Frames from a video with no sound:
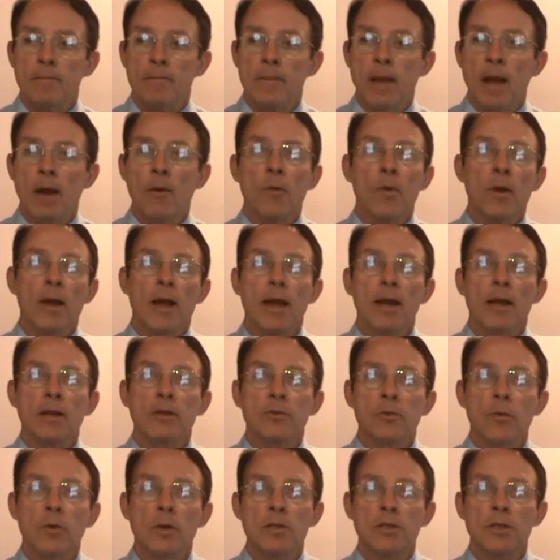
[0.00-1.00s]
now we're getting
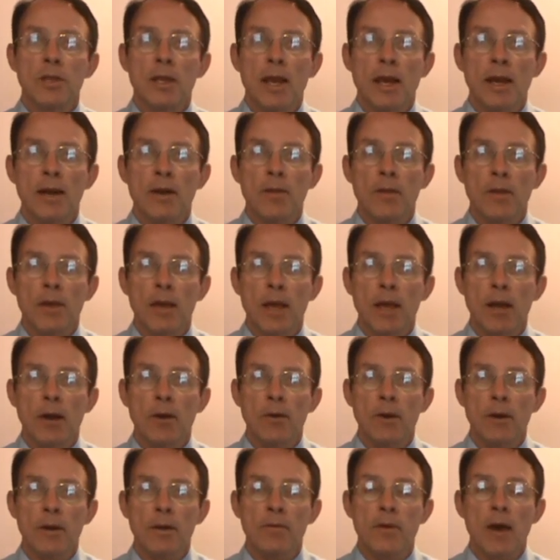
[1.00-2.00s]
towards the end of the
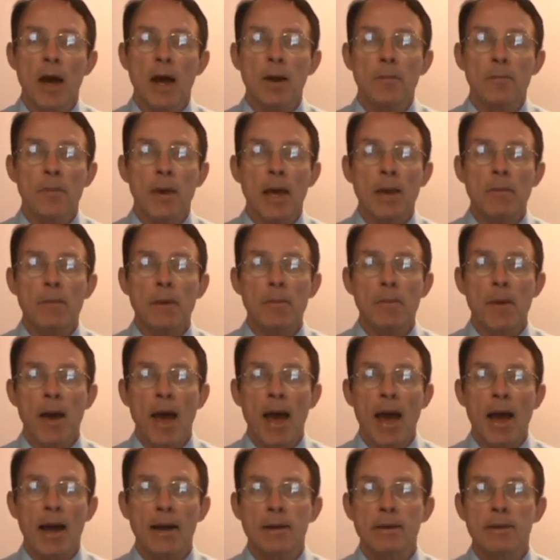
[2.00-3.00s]
year, and you've got to pay me
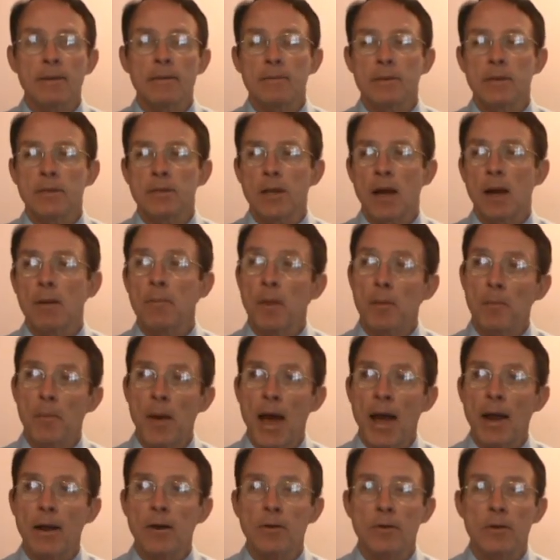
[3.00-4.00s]
back because I'm the
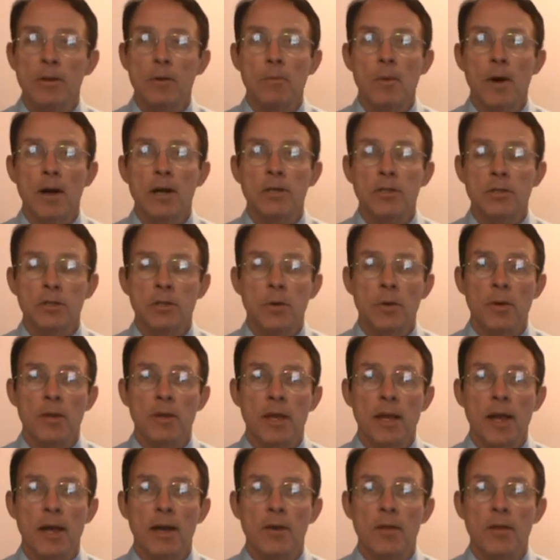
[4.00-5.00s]
banker, and the money's due at
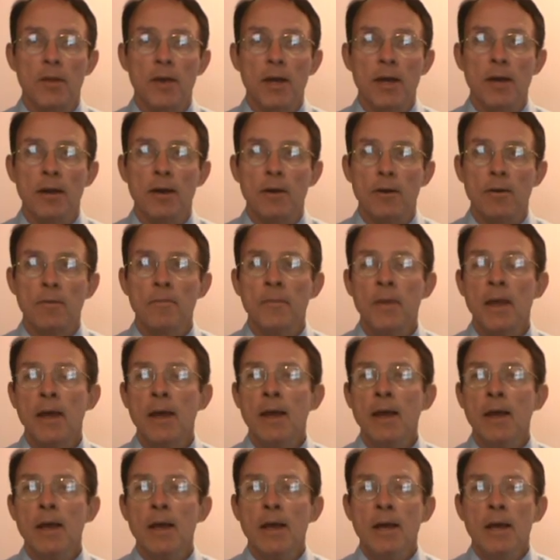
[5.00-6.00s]
the end of the year.
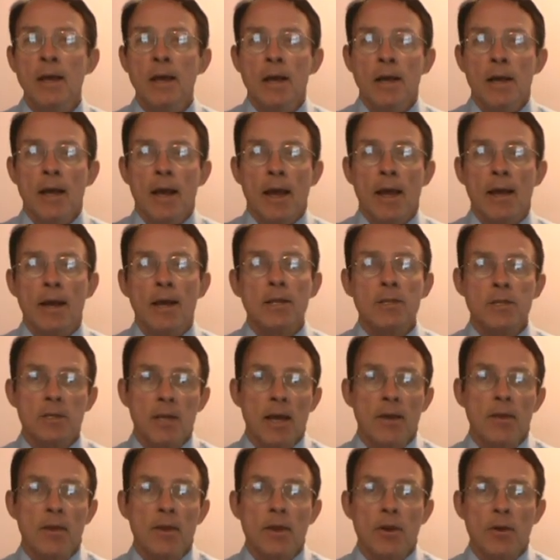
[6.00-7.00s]
And let's
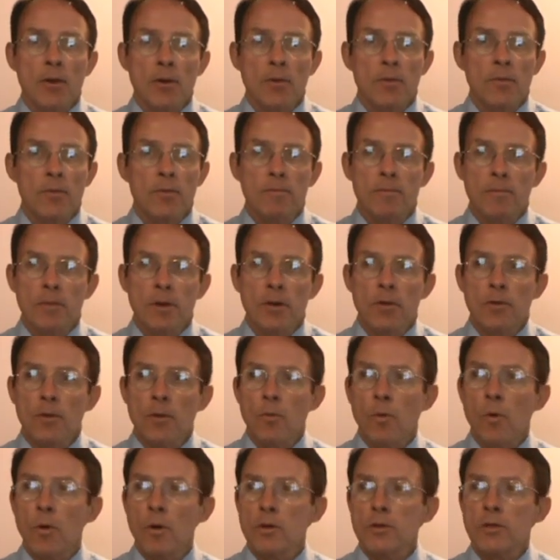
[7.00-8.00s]
say that you're
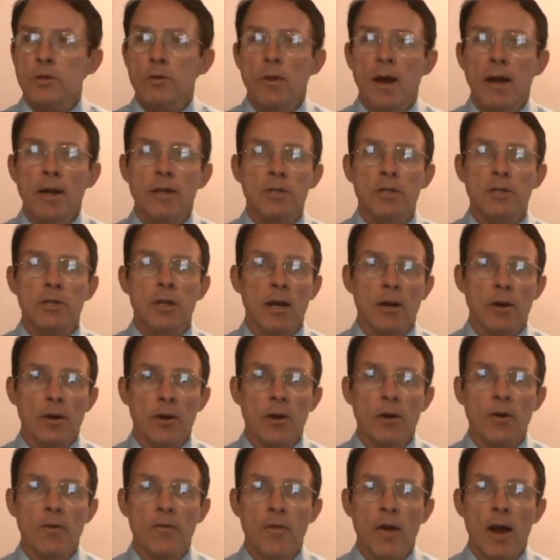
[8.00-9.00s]
the world's greatest singer.
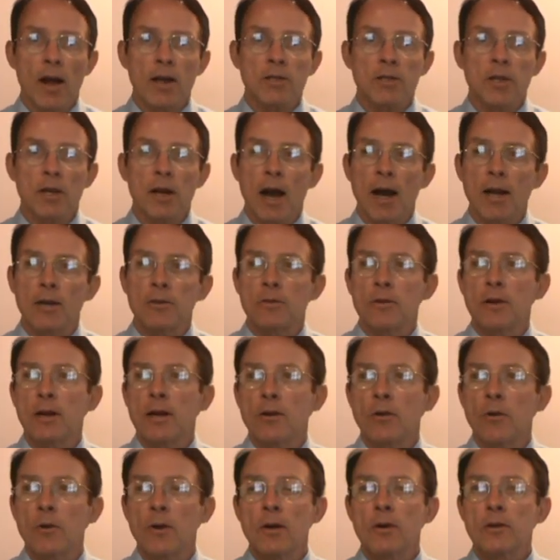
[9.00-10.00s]
You're Frank Sinatra.
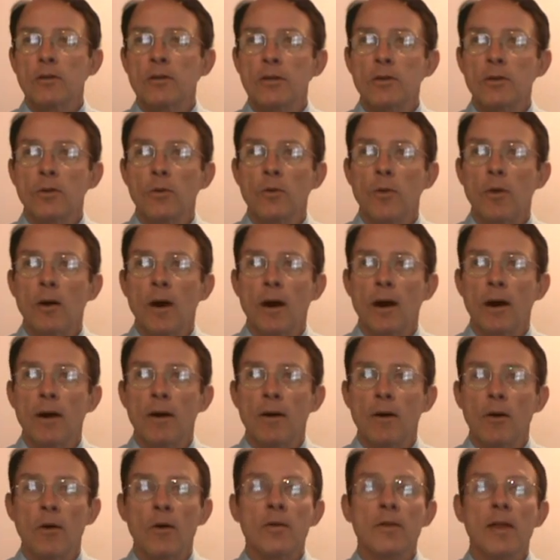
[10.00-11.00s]
In order
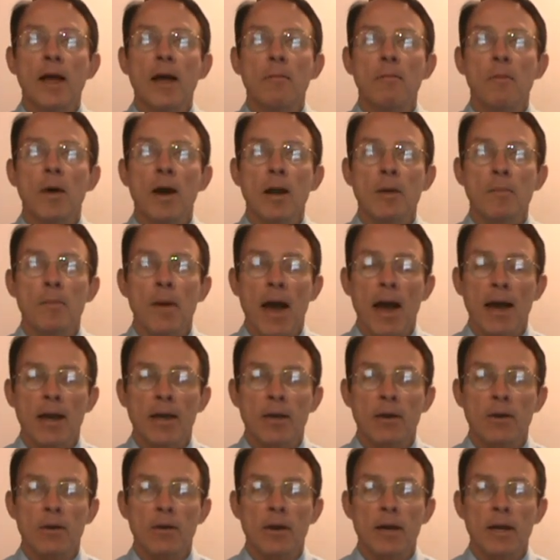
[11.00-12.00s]
to earn that money
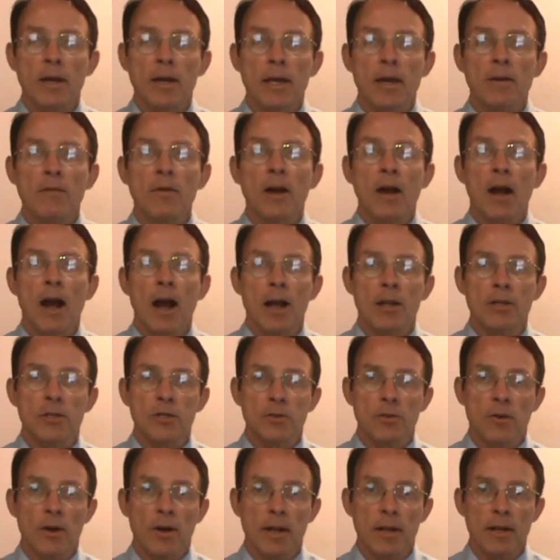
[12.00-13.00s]
back, you're going to give a
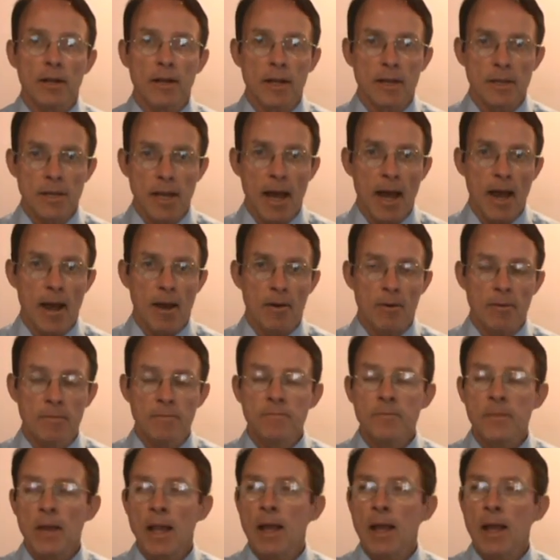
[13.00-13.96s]
concert in the town,